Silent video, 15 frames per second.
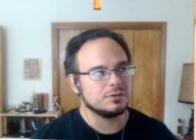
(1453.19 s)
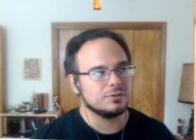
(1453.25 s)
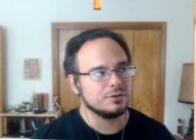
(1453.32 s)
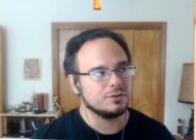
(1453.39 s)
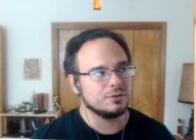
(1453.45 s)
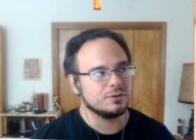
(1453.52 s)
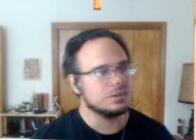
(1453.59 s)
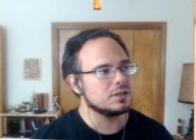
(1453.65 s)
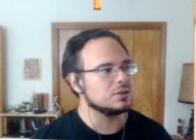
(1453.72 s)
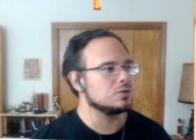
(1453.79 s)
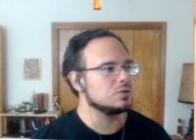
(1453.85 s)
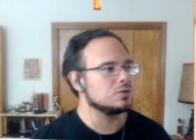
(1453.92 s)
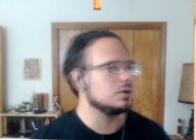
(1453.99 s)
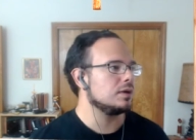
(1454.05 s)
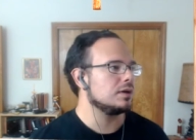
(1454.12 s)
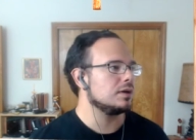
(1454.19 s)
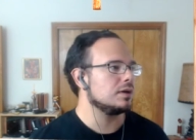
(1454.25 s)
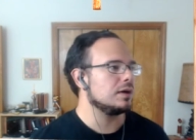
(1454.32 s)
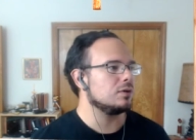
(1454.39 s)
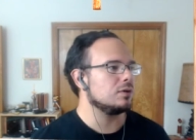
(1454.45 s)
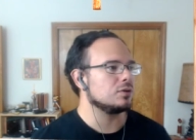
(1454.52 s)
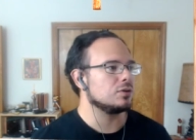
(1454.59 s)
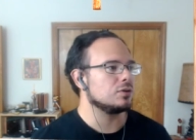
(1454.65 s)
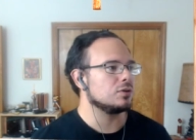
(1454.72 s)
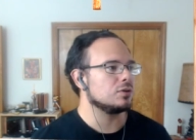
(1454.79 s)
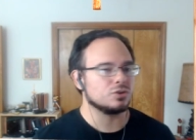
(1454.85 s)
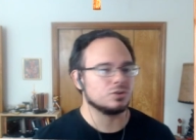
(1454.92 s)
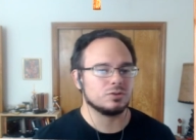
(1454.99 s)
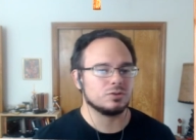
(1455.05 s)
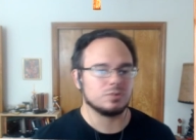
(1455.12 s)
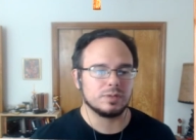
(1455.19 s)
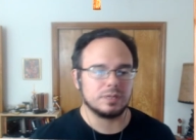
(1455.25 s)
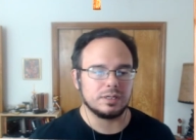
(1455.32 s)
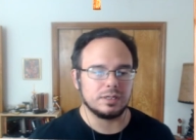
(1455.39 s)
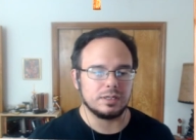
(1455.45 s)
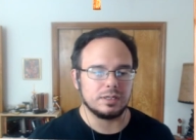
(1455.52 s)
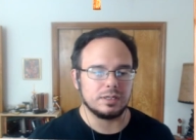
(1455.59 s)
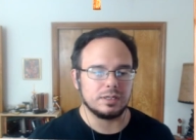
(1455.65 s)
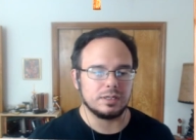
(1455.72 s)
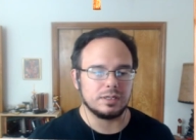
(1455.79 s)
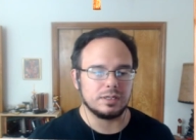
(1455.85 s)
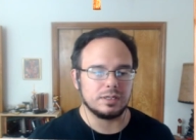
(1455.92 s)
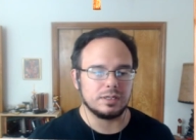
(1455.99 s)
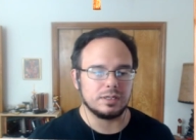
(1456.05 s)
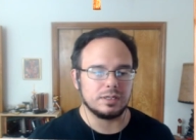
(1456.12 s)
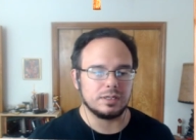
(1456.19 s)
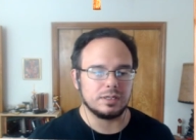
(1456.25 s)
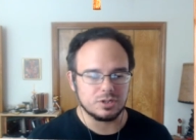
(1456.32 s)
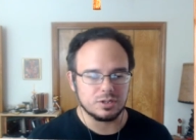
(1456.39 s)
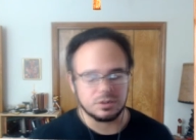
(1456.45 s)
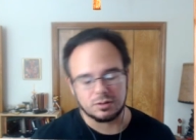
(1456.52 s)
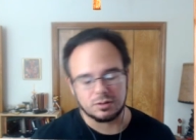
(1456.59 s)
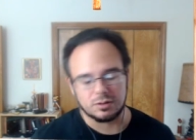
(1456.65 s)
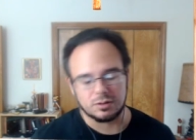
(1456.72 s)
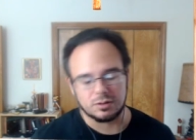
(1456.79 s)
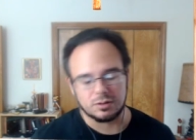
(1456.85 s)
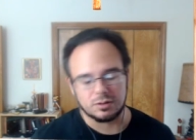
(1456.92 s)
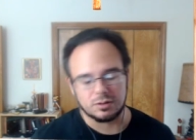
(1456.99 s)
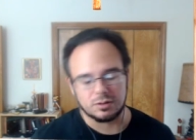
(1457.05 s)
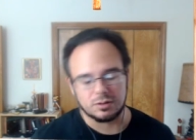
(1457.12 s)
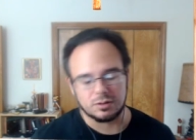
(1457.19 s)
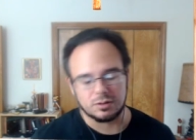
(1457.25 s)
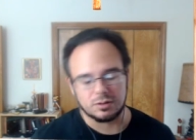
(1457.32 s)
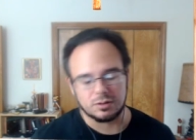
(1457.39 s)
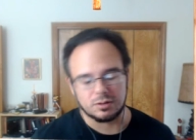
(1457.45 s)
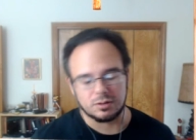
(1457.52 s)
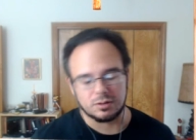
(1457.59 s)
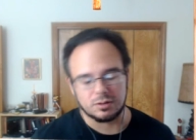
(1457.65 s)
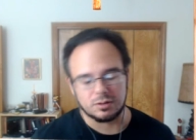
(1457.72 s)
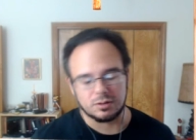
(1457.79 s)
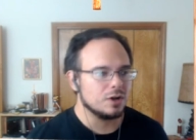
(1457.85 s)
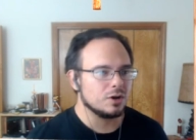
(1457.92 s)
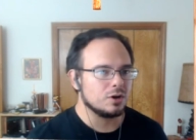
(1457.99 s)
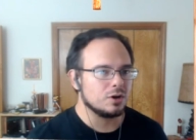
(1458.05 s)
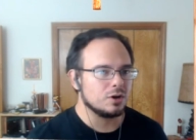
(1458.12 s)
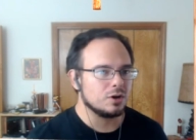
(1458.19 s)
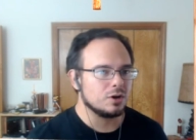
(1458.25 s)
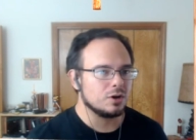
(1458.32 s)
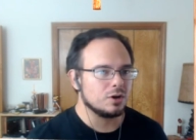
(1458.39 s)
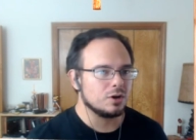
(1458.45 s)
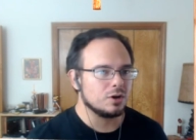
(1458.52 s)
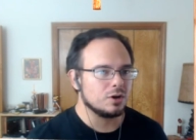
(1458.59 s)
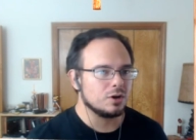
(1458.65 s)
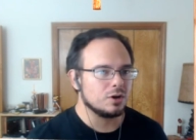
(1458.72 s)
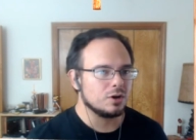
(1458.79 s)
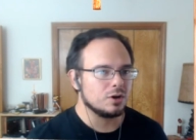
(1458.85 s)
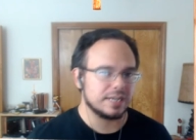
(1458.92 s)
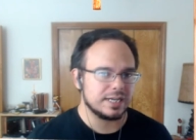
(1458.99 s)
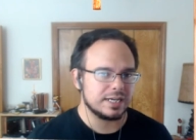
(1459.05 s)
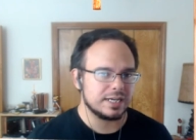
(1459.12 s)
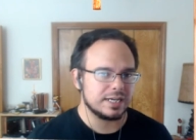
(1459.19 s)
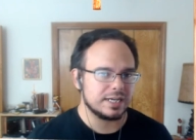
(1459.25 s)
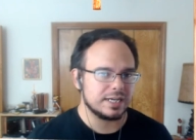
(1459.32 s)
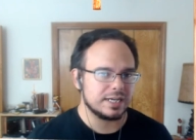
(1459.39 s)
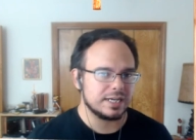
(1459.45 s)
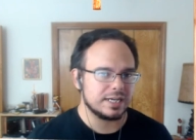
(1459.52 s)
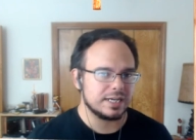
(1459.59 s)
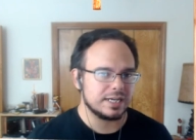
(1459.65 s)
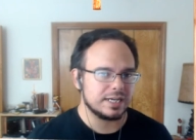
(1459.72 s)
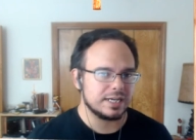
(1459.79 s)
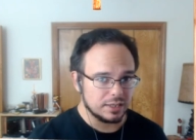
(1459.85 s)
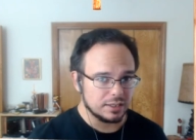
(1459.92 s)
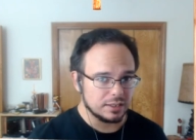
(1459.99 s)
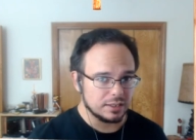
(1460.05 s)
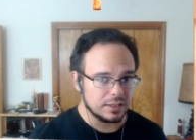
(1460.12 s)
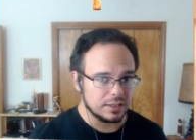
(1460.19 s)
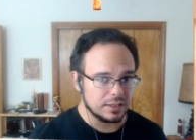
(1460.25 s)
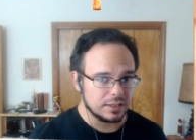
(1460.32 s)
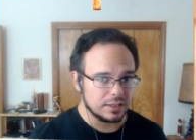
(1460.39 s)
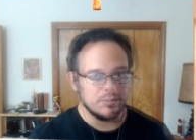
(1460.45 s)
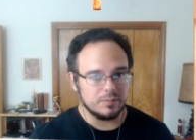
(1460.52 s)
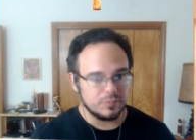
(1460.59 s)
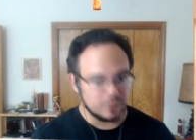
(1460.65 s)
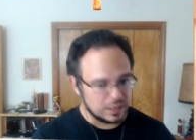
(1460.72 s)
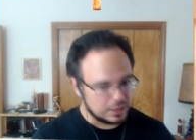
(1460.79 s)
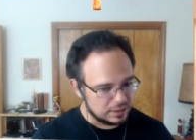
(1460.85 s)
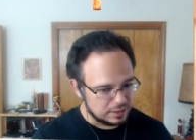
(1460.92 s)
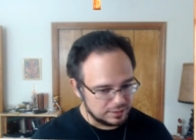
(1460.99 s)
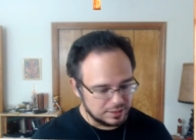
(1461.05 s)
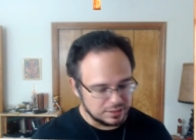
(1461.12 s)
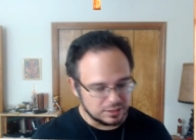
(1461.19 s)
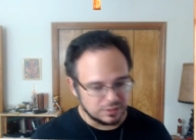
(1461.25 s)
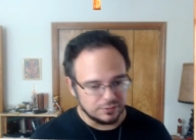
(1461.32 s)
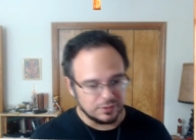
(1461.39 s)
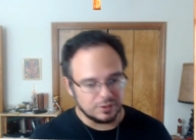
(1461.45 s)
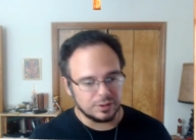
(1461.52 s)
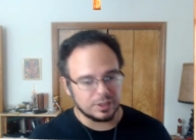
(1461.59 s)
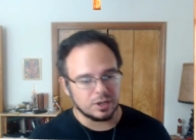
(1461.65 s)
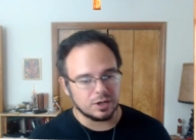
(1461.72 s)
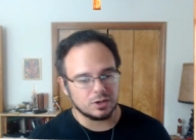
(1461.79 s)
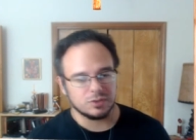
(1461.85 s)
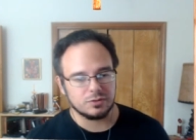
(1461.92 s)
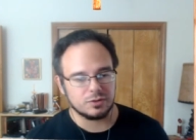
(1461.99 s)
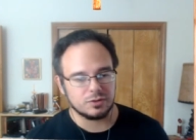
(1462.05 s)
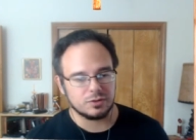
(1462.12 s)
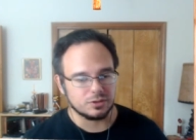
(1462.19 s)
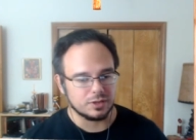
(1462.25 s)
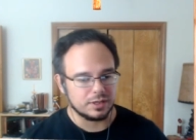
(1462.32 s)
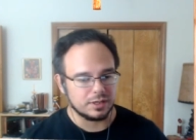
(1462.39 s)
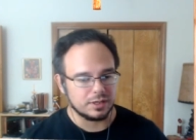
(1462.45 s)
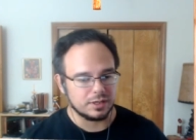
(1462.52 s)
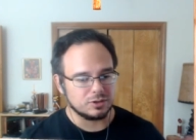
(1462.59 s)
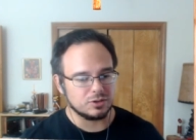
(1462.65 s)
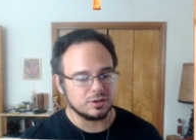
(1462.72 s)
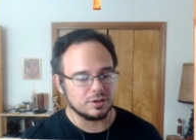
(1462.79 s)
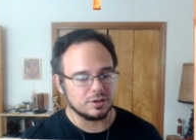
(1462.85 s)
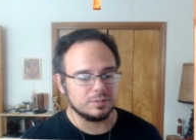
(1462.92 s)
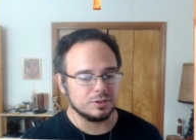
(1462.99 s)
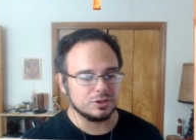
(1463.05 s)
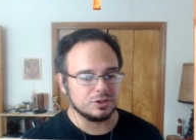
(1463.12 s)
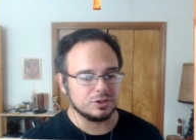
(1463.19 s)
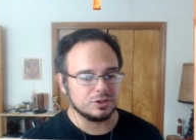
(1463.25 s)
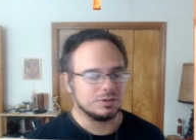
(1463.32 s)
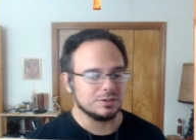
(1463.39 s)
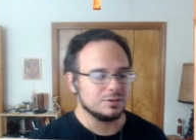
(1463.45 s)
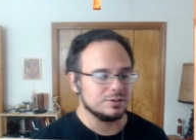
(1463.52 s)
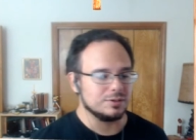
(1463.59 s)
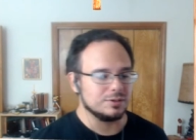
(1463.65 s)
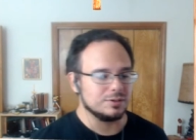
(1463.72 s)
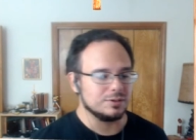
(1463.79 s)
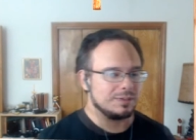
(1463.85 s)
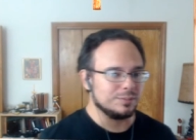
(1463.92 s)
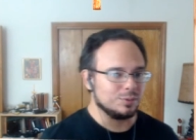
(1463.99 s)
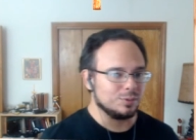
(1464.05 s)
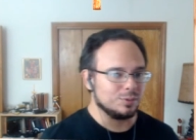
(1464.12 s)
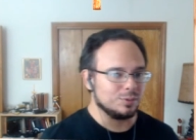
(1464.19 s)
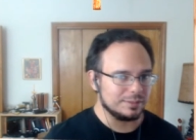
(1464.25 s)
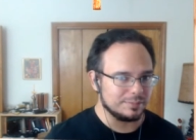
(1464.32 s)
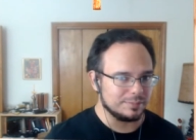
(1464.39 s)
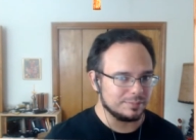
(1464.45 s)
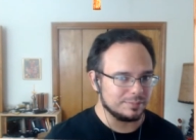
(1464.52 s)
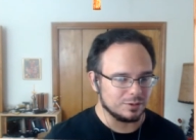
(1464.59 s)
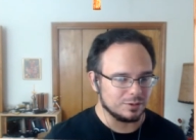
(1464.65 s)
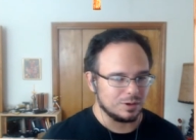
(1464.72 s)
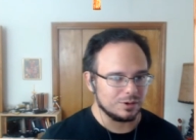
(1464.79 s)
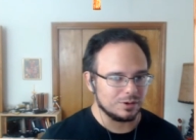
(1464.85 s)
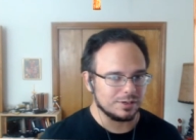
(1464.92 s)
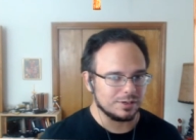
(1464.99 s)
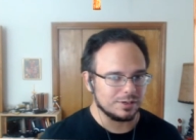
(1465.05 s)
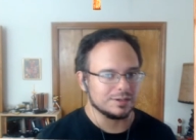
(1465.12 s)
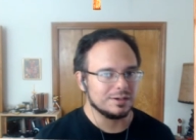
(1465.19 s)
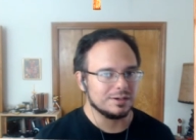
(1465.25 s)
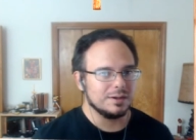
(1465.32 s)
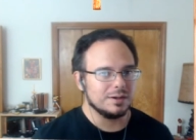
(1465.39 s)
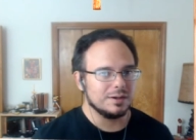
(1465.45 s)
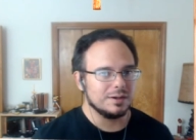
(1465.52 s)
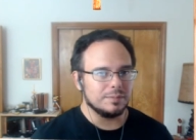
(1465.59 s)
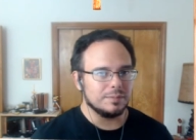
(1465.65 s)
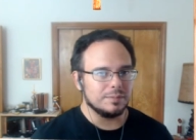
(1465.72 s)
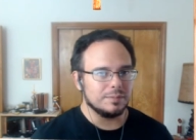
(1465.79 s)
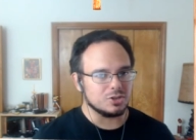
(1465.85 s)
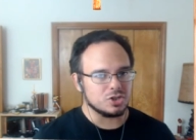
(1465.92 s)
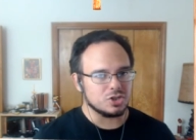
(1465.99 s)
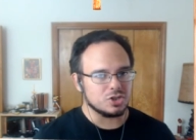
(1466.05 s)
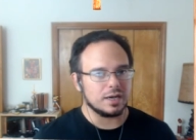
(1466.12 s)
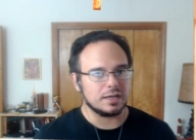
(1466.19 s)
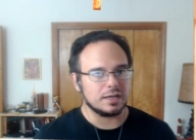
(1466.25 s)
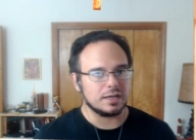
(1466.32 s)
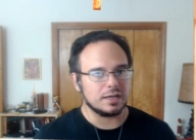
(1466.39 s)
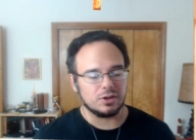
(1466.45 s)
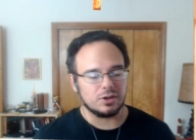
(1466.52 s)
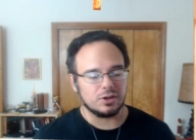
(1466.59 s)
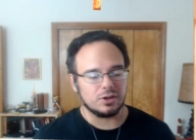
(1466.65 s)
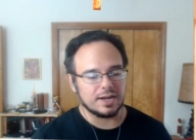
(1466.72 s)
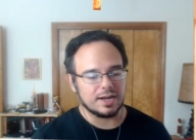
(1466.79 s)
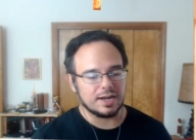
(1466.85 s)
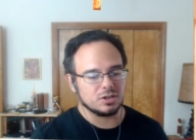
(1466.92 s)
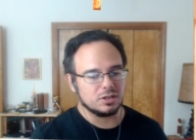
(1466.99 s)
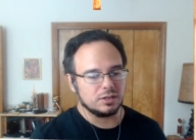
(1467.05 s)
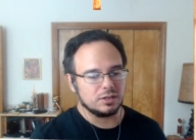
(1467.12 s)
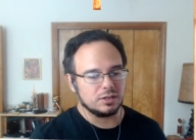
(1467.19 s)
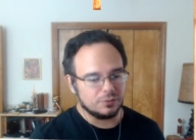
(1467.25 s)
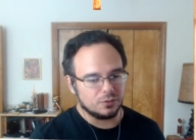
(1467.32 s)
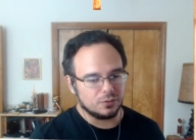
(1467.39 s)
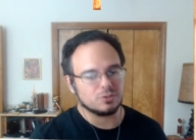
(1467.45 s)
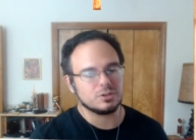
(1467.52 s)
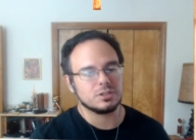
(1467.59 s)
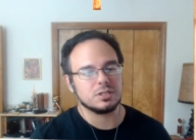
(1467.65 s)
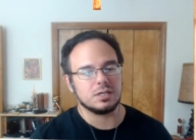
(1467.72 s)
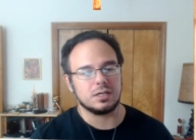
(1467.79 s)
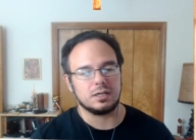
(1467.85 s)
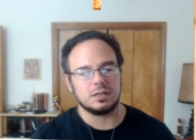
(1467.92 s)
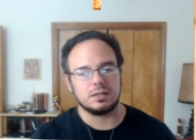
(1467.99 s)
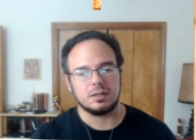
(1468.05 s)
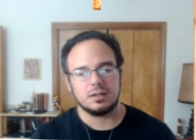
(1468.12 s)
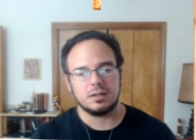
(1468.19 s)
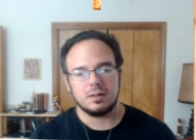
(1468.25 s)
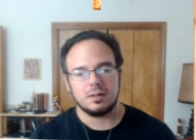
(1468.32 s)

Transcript: For instance, what about cultural reappropriation, or that's the wrong word, cultural re-education, like in China? And this is a very controversial thing. I'm not trying to put you into a boiling pot of water here. But in China, they're actually forcing